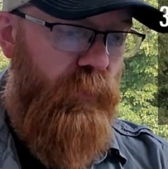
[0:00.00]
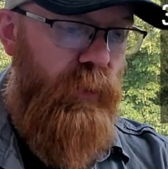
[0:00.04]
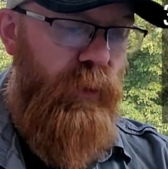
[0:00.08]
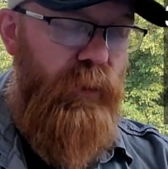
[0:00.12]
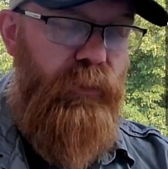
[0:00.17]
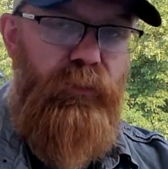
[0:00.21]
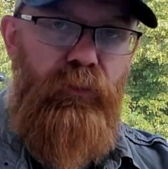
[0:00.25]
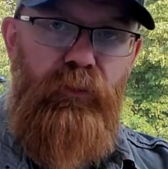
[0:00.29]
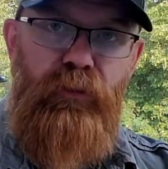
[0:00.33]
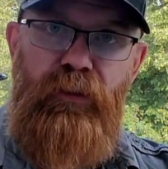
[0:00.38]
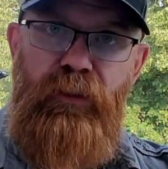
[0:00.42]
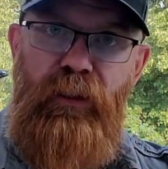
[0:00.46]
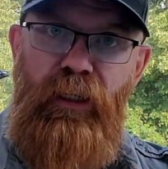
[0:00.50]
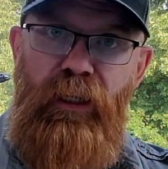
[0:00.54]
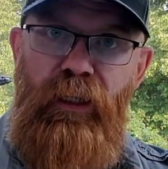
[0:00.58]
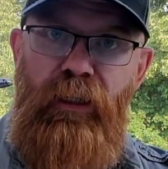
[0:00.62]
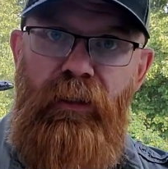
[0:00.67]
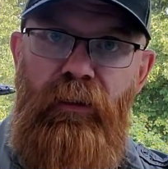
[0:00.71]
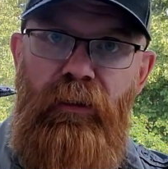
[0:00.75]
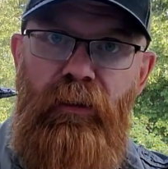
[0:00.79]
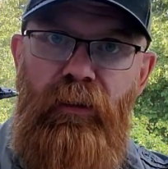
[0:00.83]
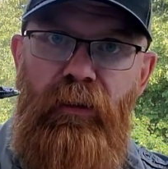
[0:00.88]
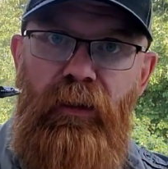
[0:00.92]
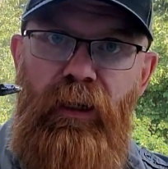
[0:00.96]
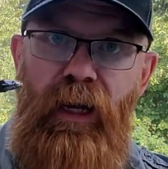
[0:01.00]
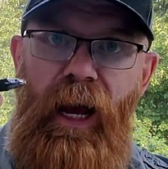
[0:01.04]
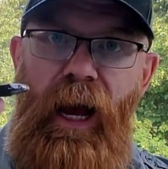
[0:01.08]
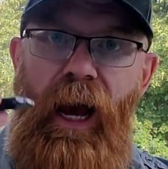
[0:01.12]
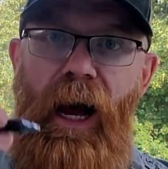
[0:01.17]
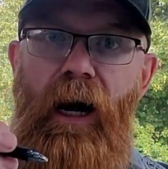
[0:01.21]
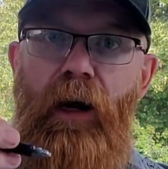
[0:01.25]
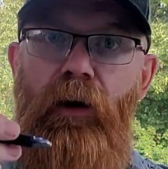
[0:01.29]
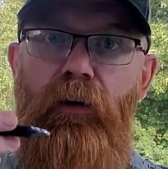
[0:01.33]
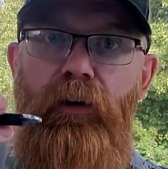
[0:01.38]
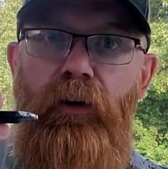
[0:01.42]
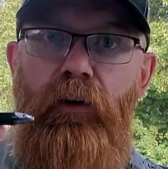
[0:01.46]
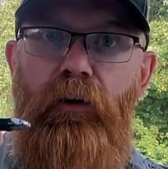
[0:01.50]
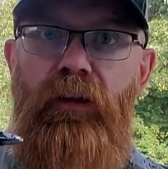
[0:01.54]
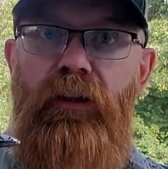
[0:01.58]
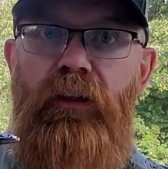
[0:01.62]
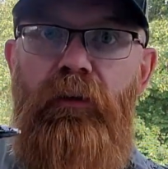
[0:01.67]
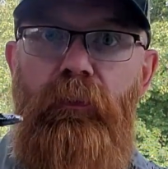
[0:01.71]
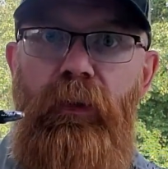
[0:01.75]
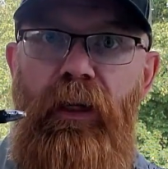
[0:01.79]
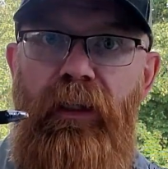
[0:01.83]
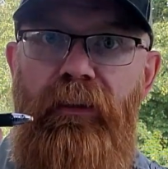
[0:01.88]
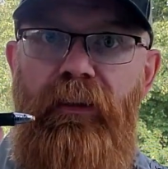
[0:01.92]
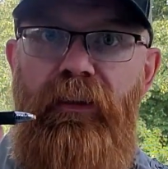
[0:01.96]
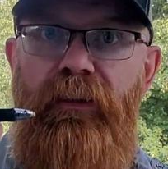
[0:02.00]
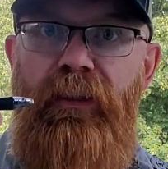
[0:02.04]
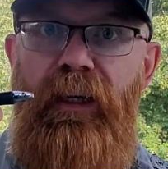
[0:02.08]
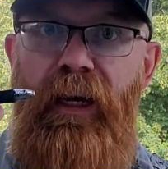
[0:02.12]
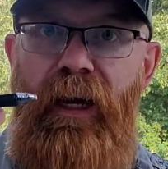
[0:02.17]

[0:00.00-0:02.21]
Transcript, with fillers: Understand how you're expected